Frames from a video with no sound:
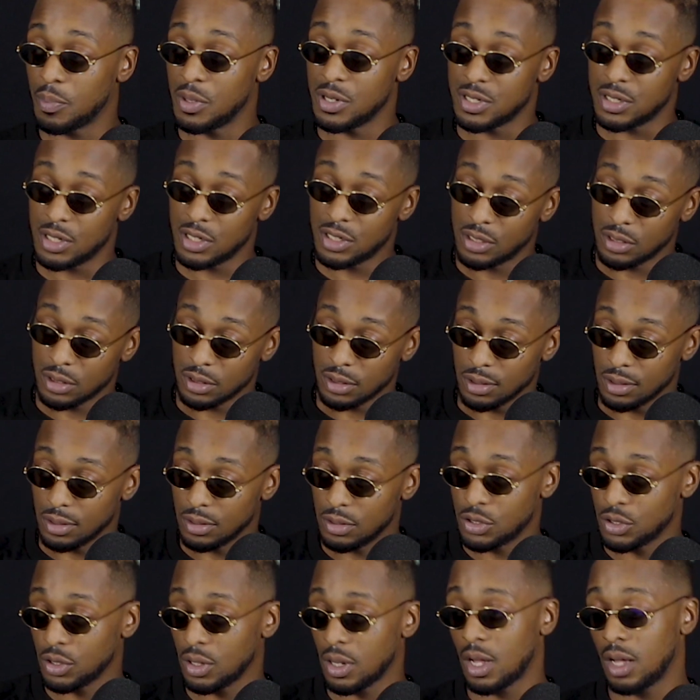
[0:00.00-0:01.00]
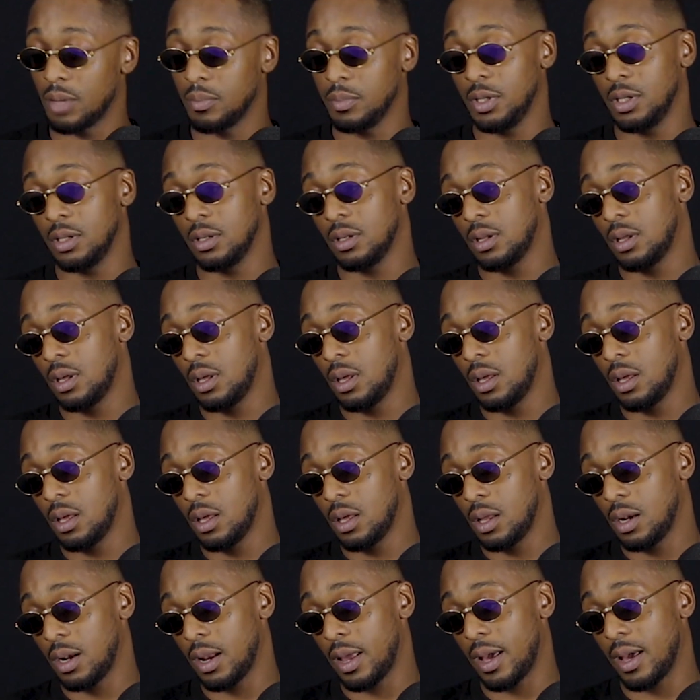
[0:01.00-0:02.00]
position. Do you know what I mean?
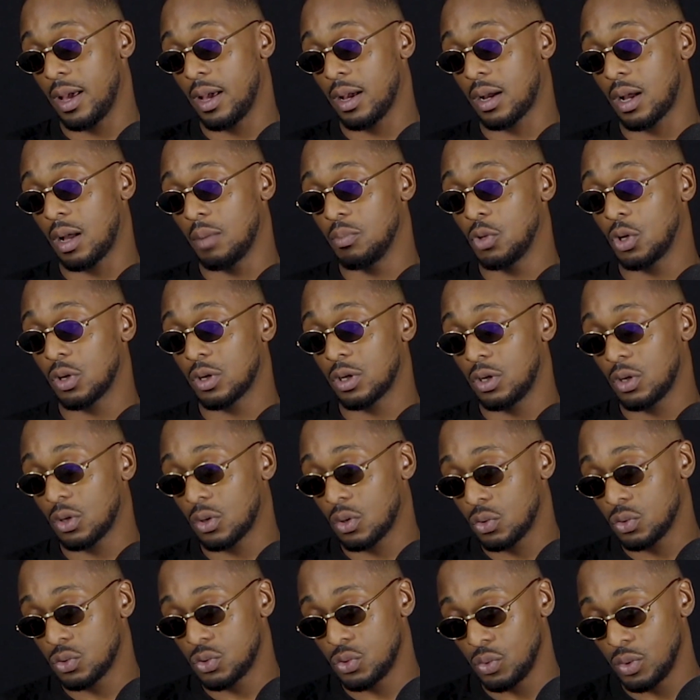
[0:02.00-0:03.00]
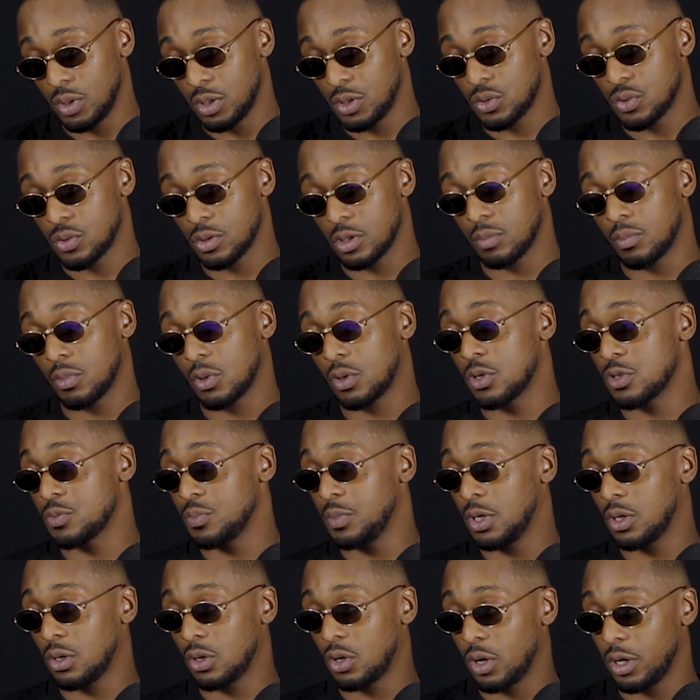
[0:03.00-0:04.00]
Like, I'm not gonna go too into it because
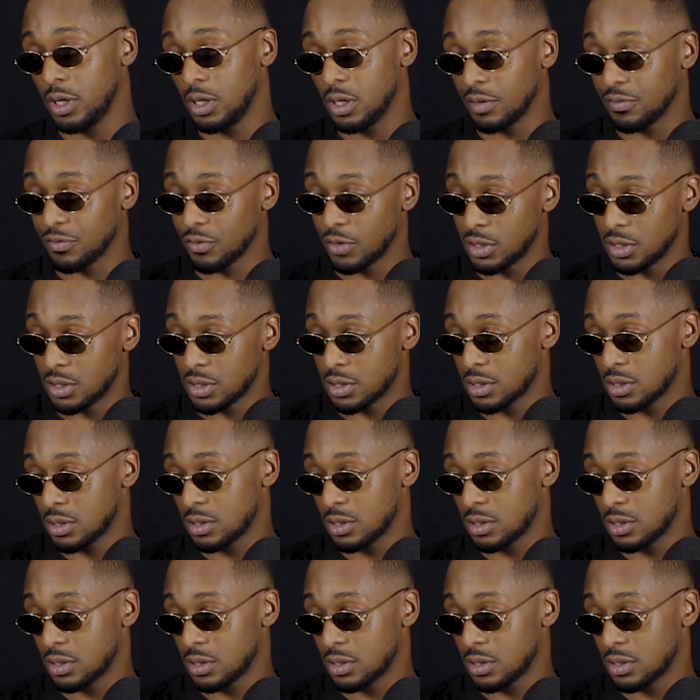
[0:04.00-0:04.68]
me and Gotti are friends.